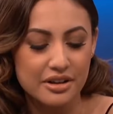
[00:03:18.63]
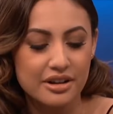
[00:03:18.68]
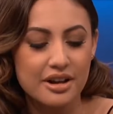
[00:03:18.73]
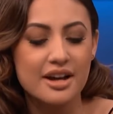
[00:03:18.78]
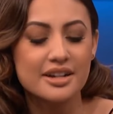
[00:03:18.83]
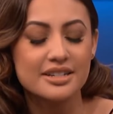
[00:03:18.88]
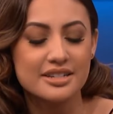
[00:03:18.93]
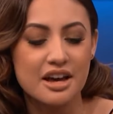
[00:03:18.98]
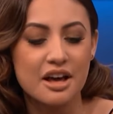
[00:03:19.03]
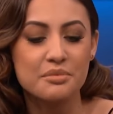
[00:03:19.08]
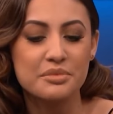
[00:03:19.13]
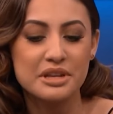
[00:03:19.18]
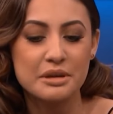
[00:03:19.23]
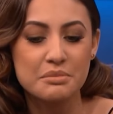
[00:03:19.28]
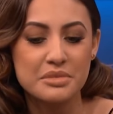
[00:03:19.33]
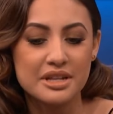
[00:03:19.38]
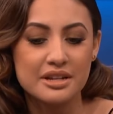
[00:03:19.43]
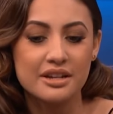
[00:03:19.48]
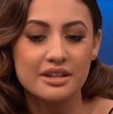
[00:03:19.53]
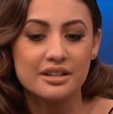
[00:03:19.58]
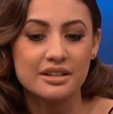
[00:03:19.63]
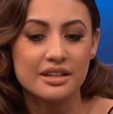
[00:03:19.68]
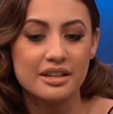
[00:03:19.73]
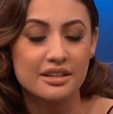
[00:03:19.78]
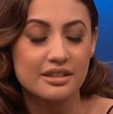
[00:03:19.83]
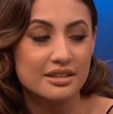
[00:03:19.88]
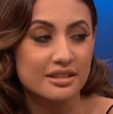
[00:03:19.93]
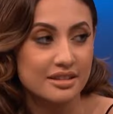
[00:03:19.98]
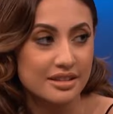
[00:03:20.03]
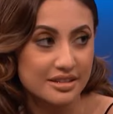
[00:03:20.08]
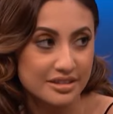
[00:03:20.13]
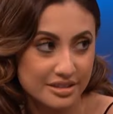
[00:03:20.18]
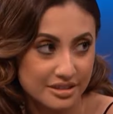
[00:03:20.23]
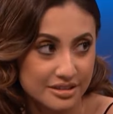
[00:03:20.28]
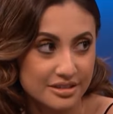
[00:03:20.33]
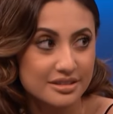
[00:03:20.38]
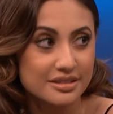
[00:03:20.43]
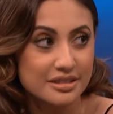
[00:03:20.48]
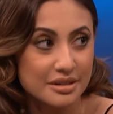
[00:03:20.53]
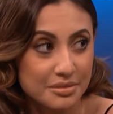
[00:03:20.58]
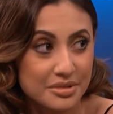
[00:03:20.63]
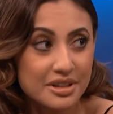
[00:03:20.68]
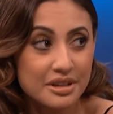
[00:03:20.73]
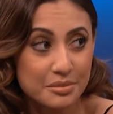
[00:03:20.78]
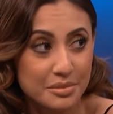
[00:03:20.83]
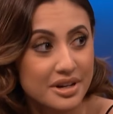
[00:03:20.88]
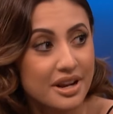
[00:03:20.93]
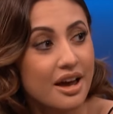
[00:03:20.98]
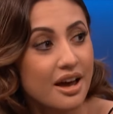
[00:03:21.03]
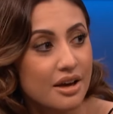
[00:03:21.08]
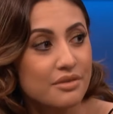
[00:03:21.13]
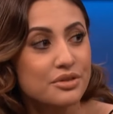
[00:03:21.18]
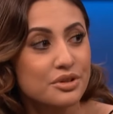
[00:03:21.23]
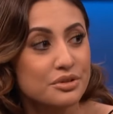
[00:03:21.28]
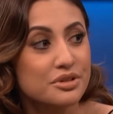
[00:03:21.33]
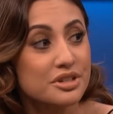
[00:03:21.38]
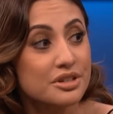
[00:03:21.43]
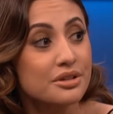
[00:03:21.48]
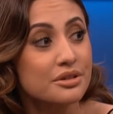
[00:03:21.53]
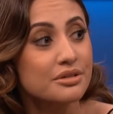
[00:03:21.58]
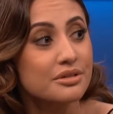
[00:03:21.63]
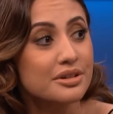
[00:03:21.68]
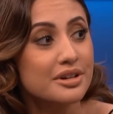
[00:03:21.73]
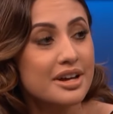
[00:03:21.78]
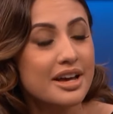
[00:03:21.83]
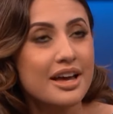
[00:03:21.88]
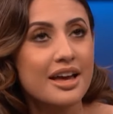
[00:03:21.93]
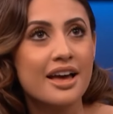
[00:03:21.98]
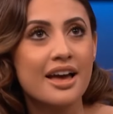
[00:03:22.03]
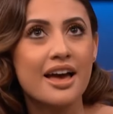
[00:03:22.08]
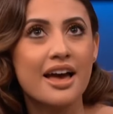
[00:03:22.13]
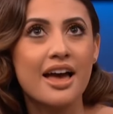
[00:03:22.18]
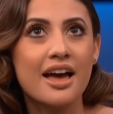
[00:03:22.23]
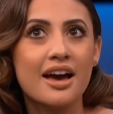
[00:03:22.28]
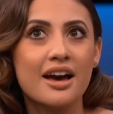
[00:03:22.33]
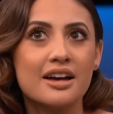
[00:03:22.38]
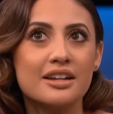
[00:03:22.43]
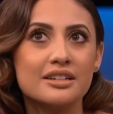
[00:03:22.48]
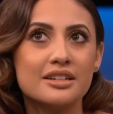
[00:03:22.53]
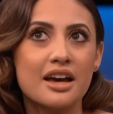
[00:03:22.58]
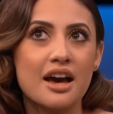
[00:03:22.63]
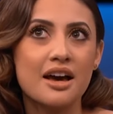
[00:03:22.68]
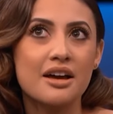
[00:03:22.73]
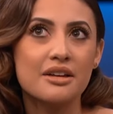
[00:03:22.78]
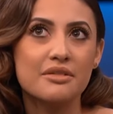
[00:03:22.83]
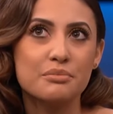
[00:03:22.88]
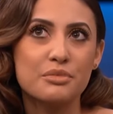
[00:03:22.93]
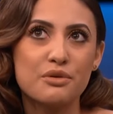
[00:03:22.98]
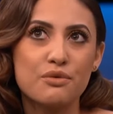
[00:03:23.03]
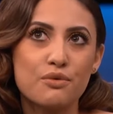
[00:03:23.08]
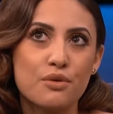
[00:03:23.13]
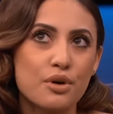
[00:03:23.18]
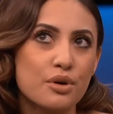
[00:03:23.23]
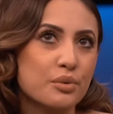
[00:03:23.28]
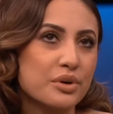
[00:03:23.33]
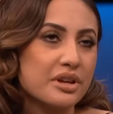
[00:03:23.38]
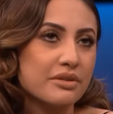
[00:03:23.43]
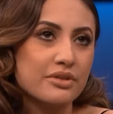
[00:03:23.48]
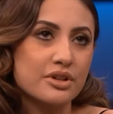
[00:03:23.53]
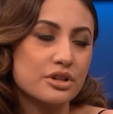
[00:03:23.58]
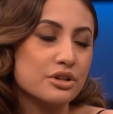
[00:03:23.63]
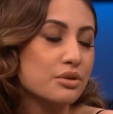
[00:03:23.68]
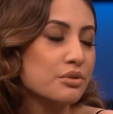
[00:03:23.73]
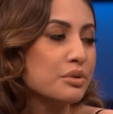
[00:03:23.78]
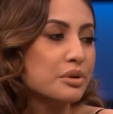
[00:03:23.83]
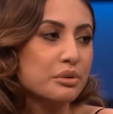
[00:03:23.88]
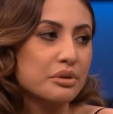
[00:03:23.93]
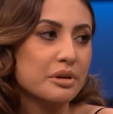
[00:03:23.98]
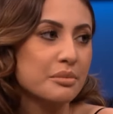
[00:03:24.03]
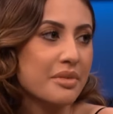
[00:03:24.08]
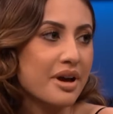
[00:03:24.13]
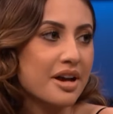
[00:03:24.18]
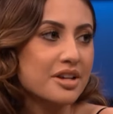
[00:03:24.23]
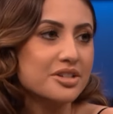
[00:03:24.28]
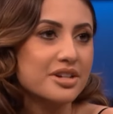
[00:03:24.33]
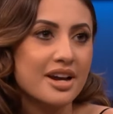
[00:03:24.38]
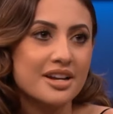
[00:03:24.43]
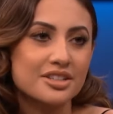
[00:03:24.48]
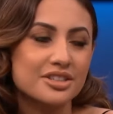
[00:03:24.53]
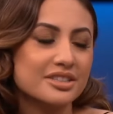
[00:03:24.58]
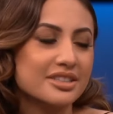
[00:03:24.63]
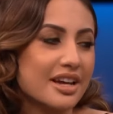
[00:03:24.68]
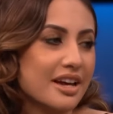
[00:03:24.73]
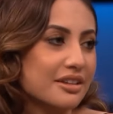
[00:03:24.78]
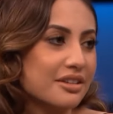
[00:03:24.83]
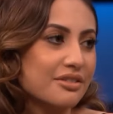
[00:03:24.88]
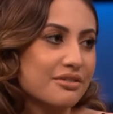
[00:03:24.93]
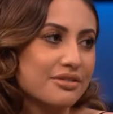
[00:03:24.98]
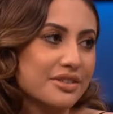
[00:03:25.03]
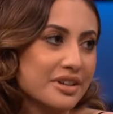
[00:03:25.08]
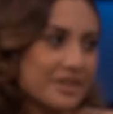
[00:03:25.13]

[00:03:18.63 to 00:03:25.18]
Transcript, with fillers: and Raisa wasn't having it. Then came another little hint that the two, who'd been friends since 2007,